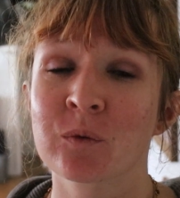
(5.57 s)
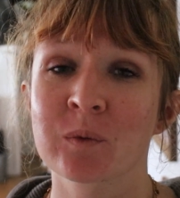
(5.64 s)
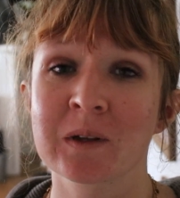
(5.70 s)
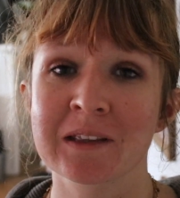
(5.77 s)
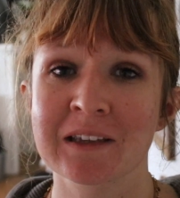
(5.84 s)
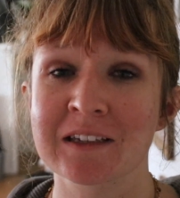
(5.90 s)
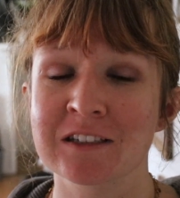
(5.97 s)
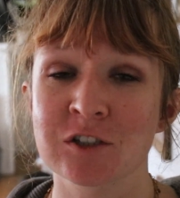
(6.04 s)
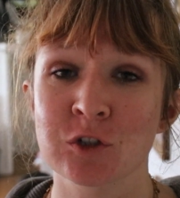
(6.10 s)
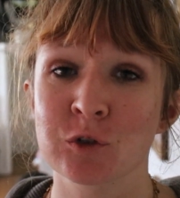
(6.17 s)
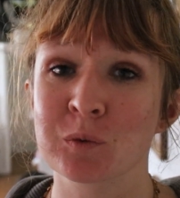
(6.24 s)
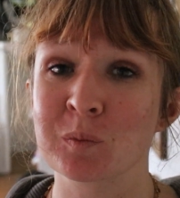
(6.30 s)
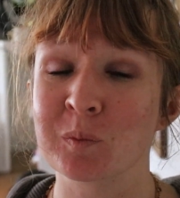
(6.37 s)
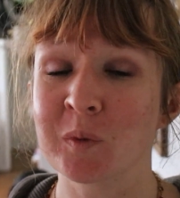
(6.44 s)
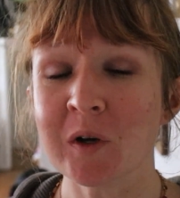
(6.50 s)
really
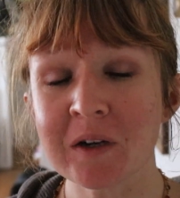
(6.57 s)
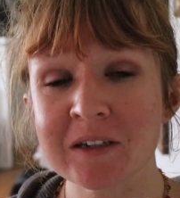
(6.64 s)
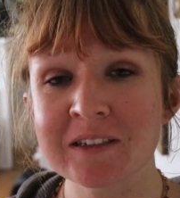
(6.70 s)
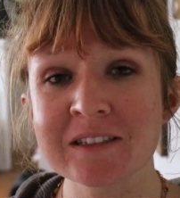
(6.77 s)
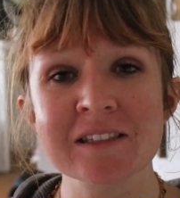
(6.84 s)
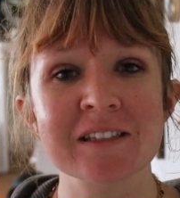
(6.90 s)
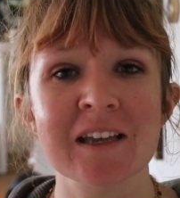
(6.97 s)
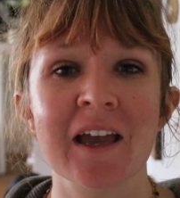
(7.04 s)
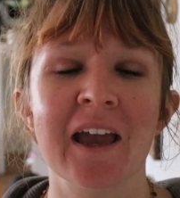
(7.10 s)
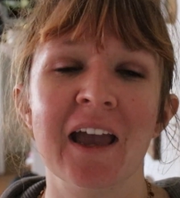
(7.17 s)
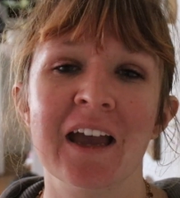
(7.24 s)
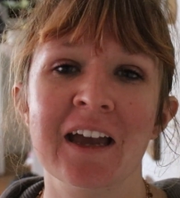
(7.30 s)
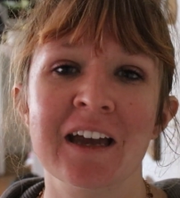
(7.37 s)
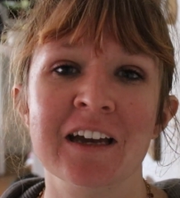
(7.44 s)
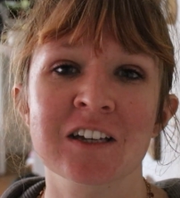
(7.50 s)
into books
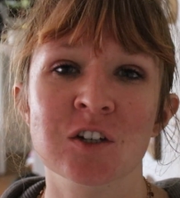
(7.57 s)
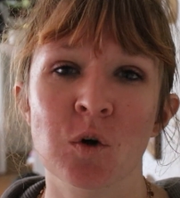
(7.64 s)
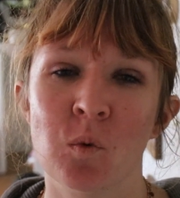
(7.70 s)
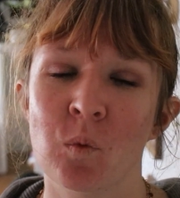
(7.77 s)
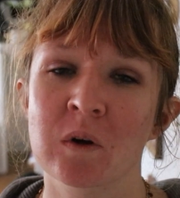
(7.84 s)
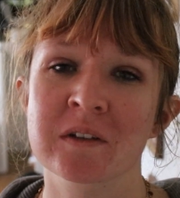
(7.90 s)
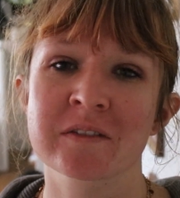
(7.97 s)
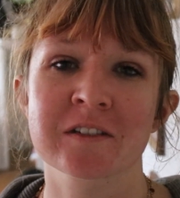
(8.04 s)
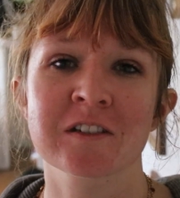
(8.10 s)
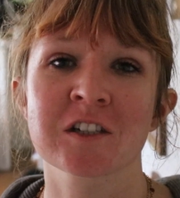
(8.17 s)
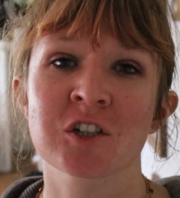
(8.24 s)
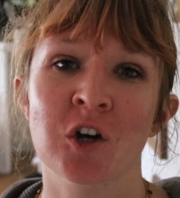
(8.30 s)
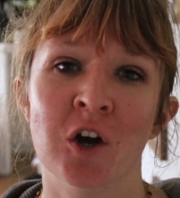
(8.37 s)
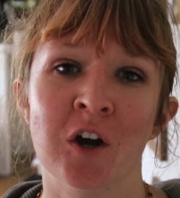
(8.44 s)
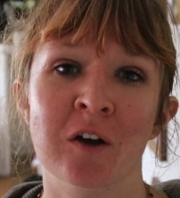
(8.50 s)
and wants
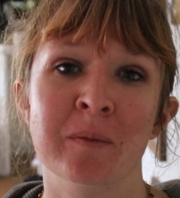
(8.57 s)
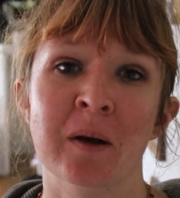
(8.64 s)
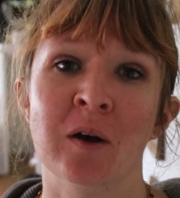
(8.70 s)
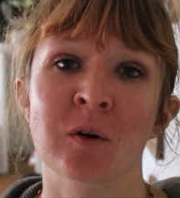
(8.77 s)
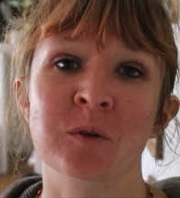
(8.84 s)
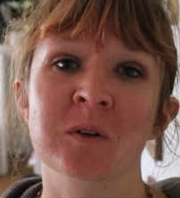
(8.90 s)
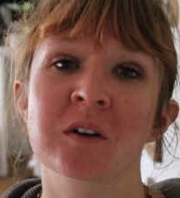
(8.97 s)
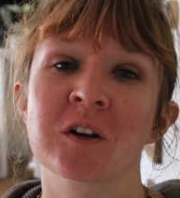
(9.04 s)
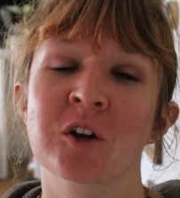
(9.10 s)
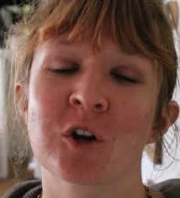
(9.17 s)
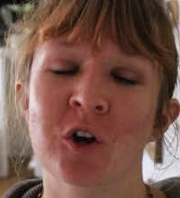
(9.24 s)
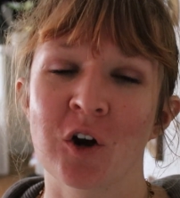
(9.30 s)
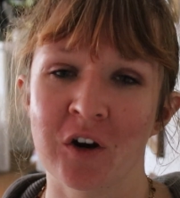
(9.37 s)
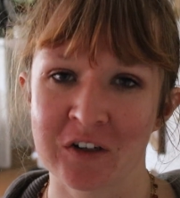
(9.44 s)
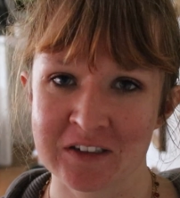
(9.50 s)
to talk about
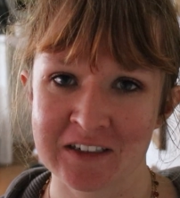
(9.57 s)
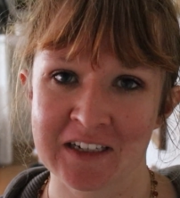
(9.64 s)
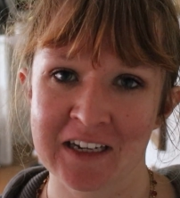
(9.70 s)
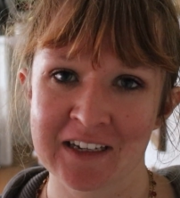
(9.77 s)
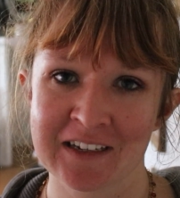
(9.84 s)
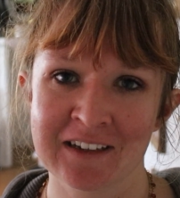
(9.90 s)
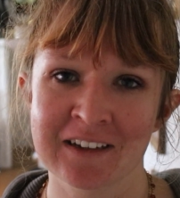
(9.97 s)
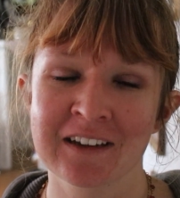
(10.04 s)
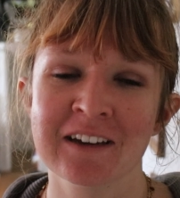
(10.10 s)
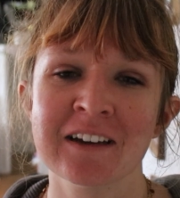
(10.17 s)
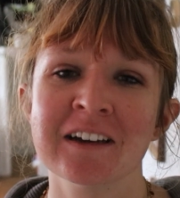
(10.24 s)
gardening.